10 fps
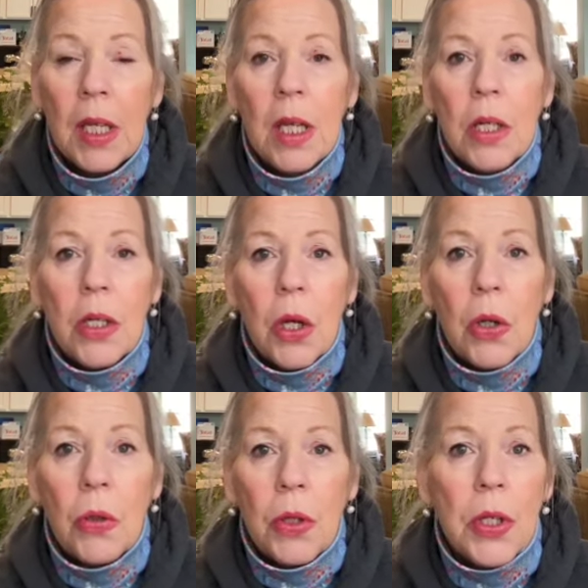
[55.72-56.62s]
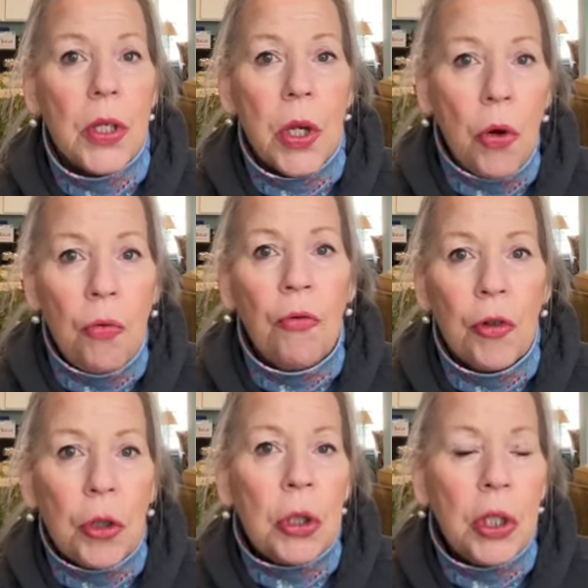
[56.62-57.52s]
So the Sew
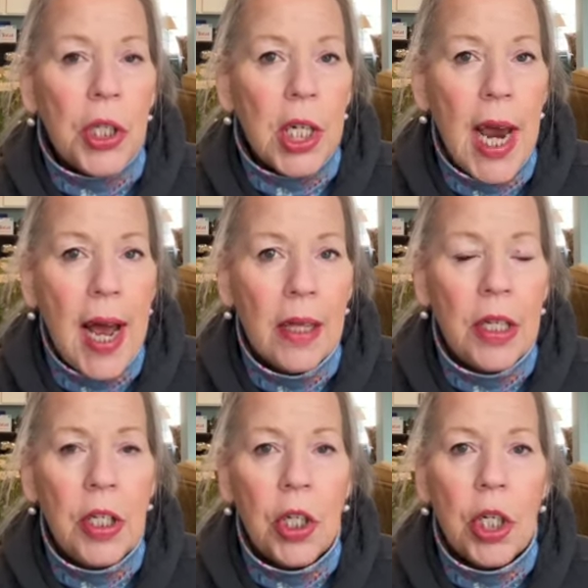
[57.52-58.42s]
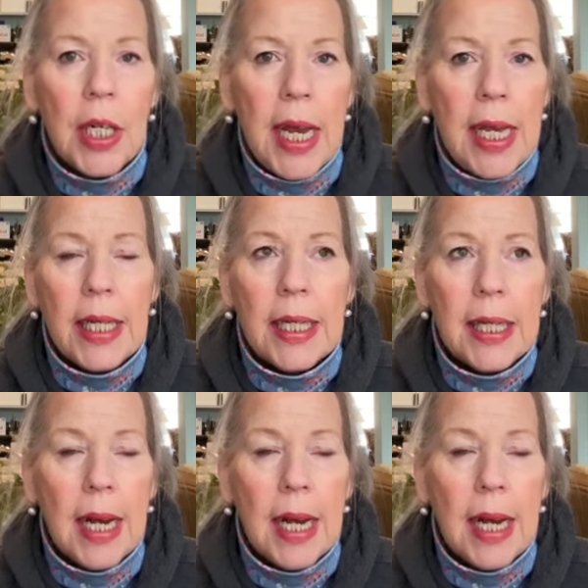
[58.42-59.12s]
Frugal Challenge takes,